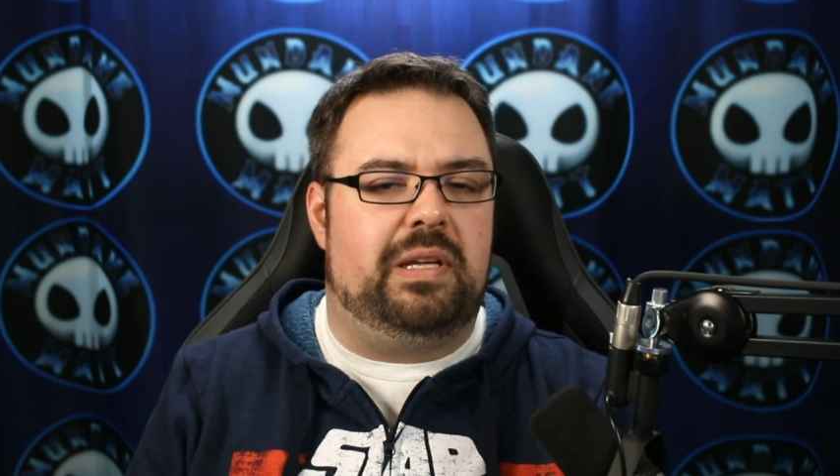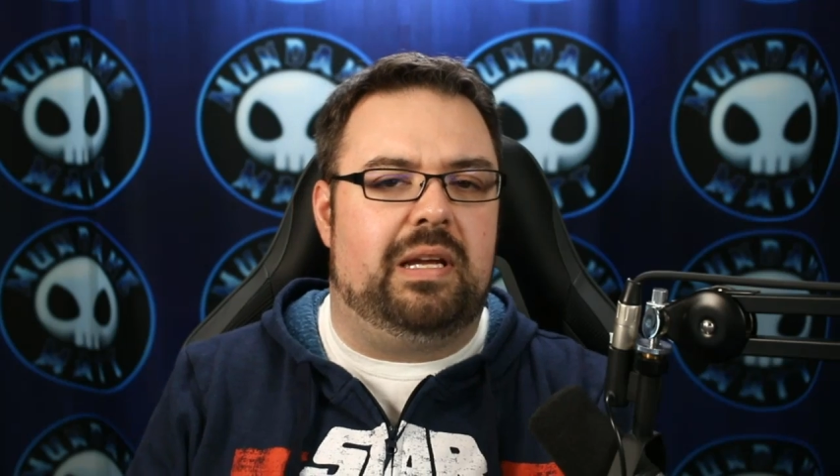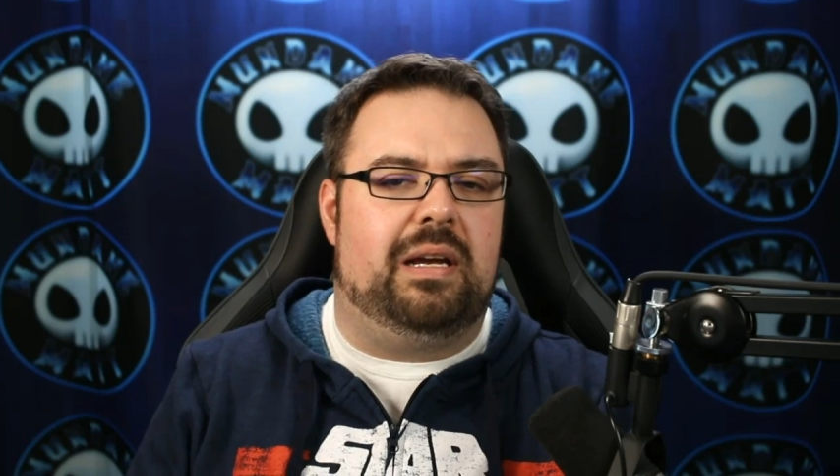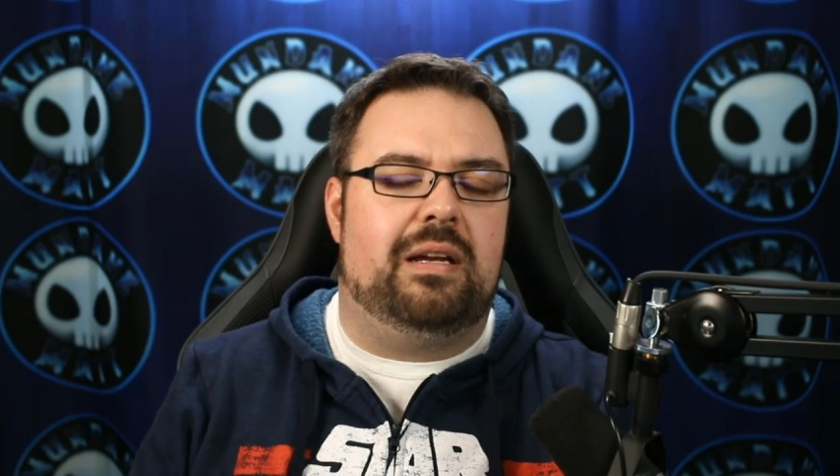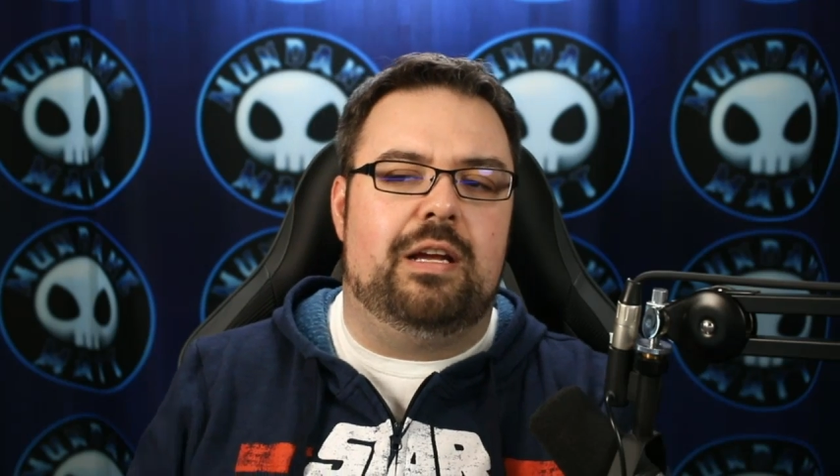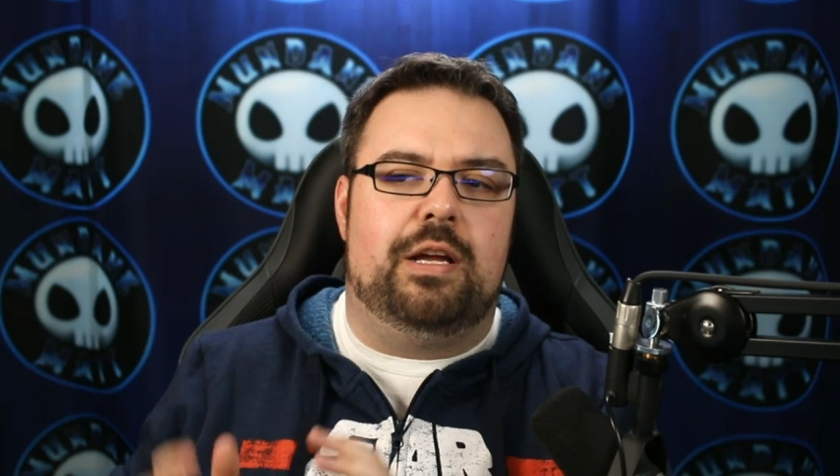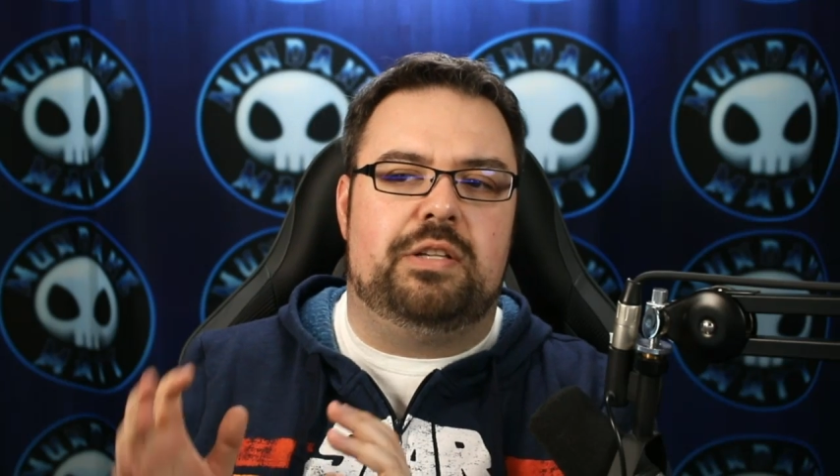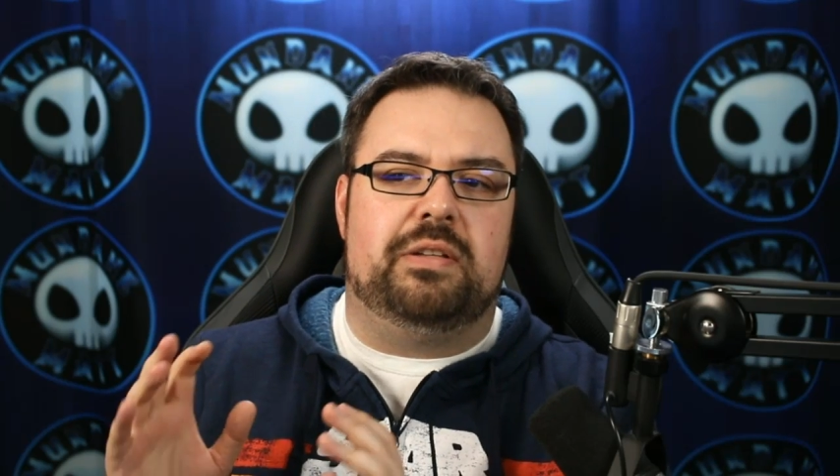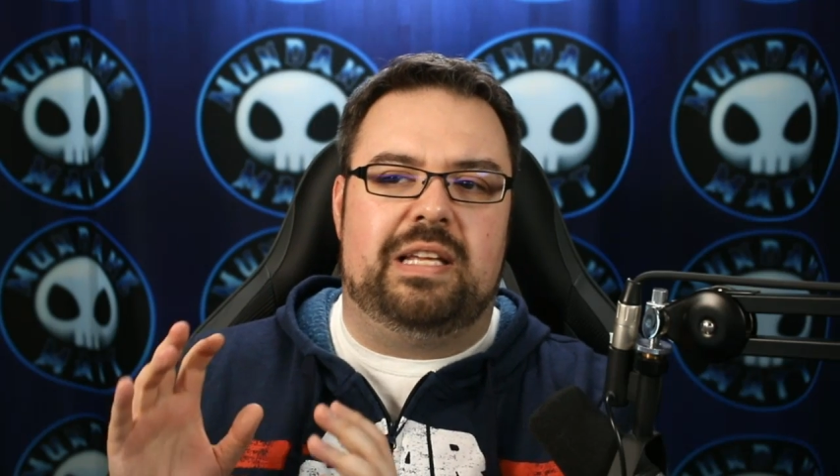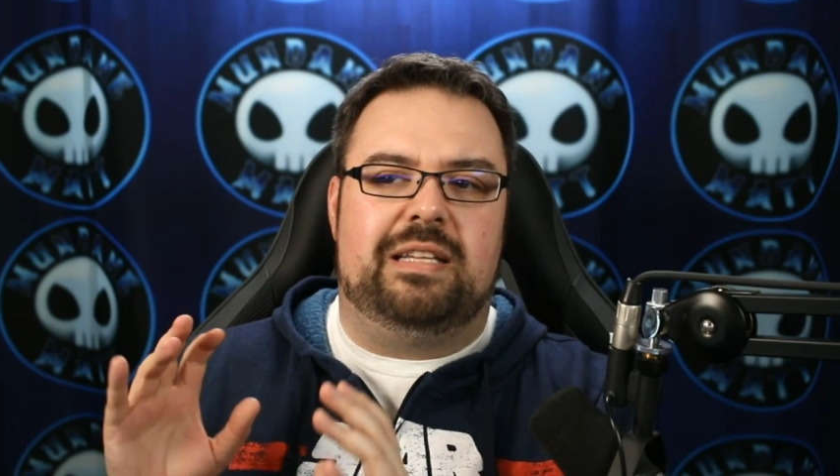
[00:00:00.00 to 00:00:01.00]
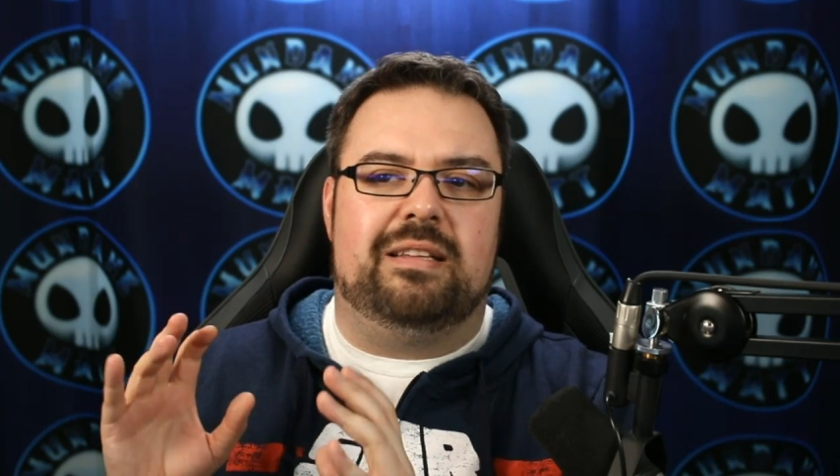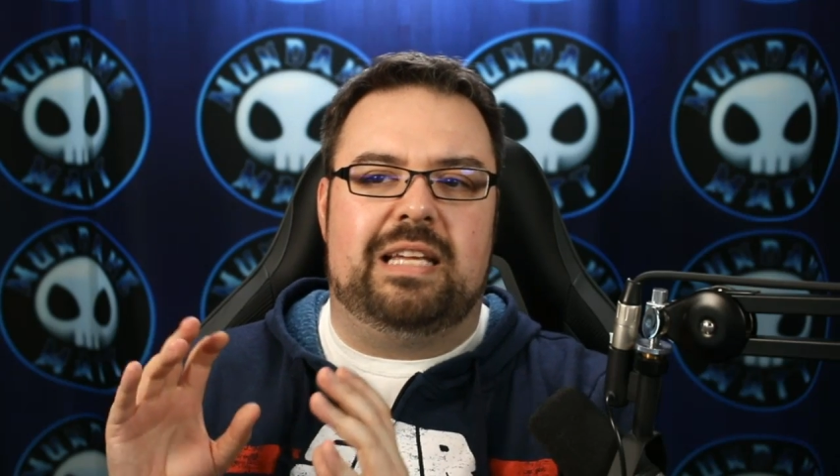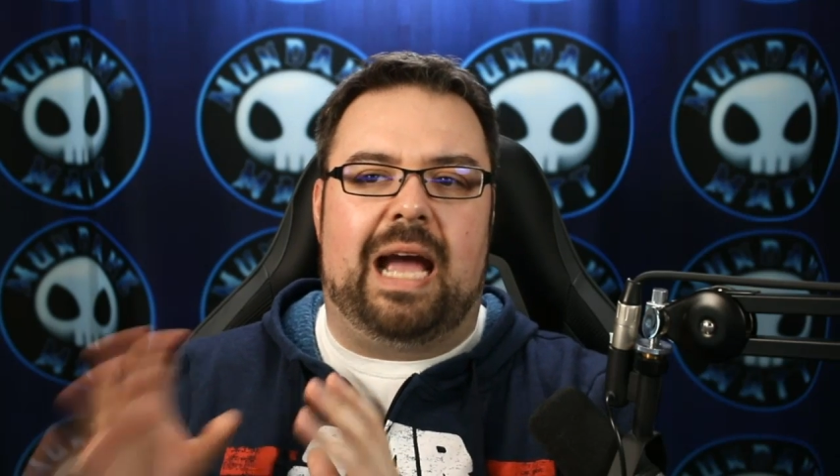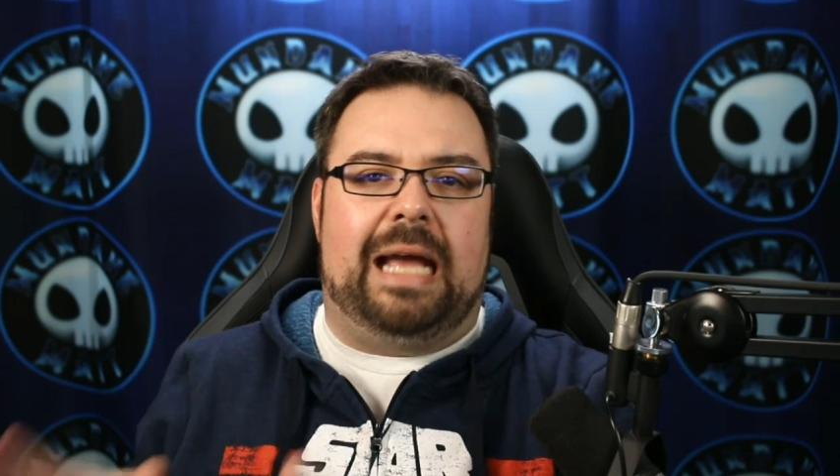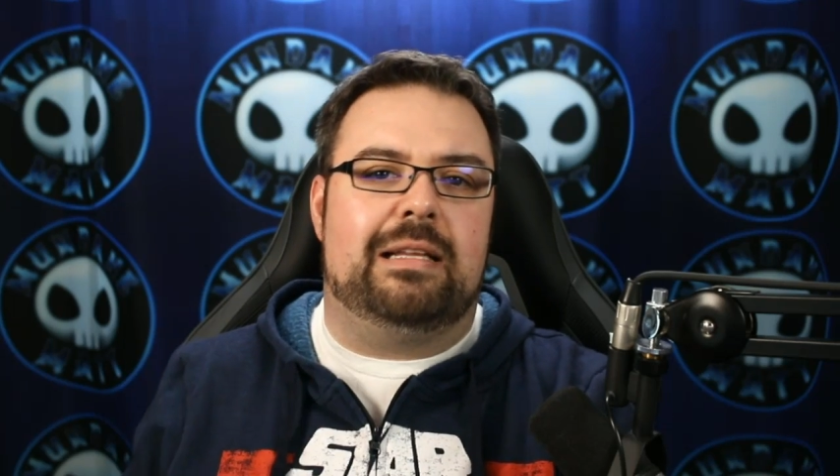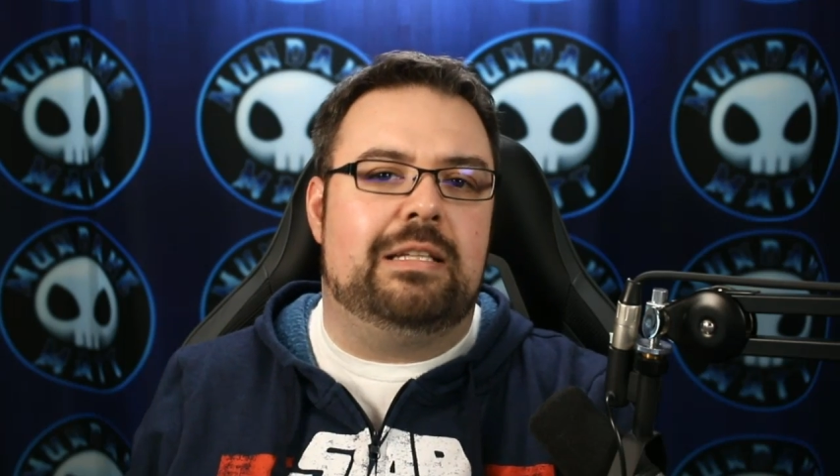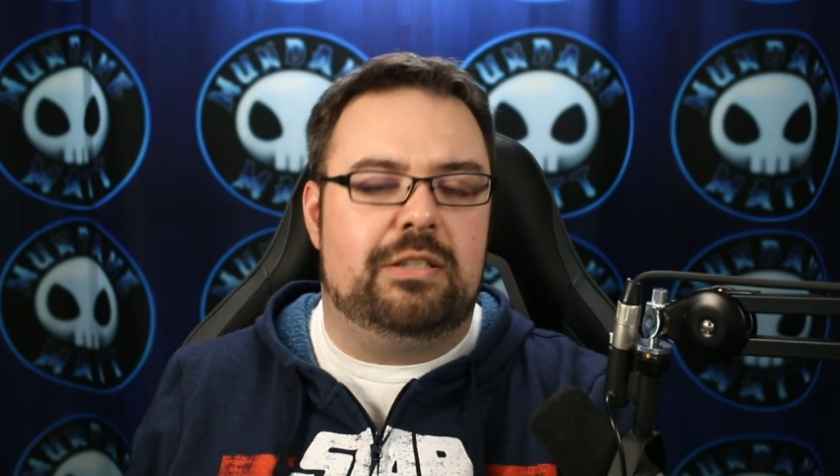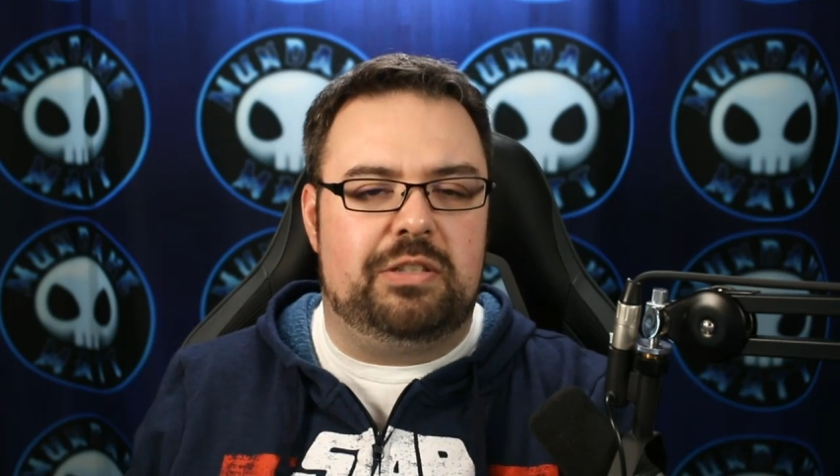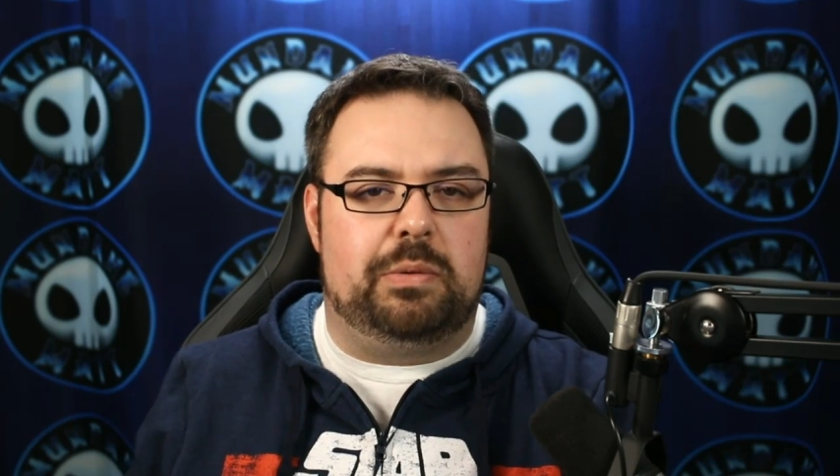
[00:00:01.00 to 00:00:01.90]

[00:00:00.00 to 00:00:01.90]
the island,